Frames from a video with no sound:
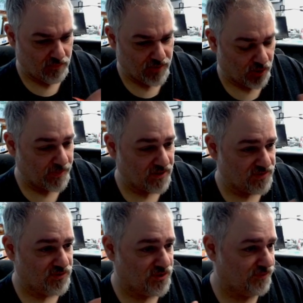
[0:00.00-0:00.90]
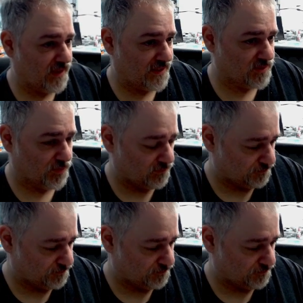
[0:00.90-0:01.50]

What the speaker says: because they're still flexible,